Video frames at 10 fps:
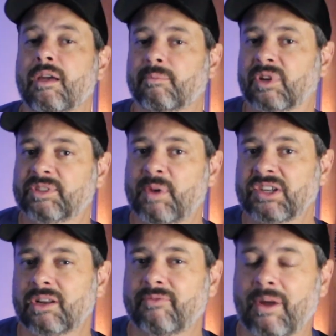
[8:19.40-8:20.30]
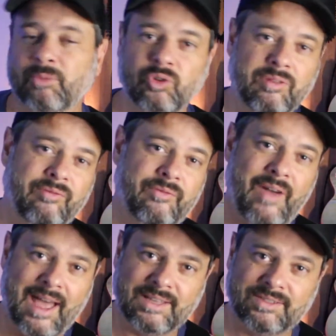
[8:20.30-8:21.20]
But especially if I'm doing
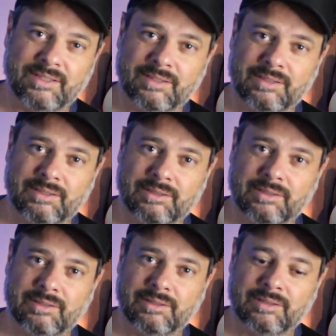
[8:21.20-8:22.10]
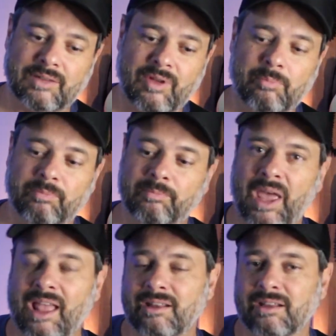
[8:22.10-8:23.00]
fast, if I'm
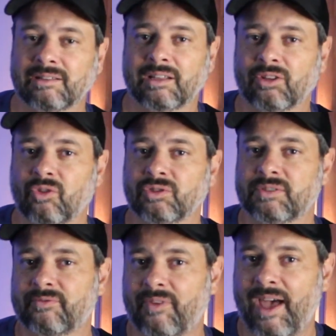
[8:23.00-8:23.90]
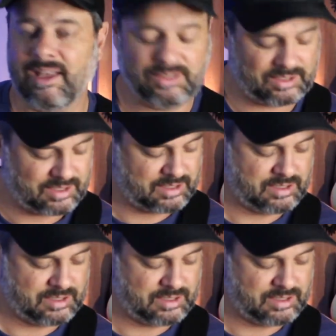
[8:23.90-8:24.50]
bending the notes fast,